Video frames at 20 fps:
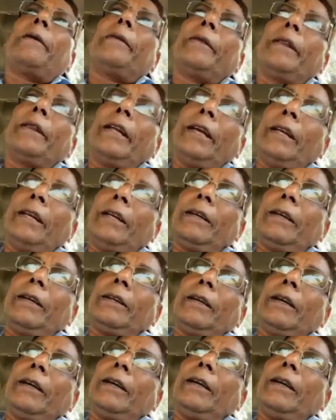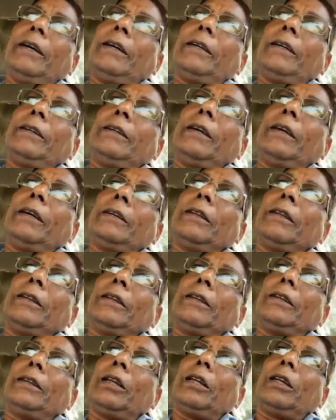the
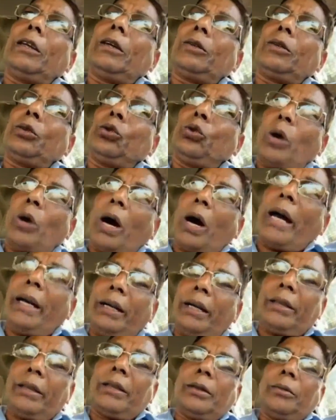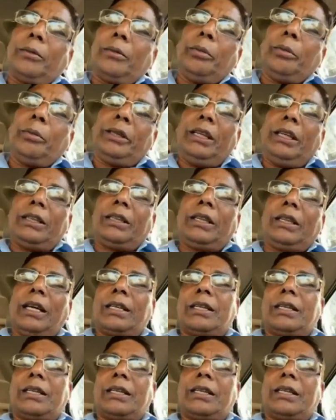joint businesses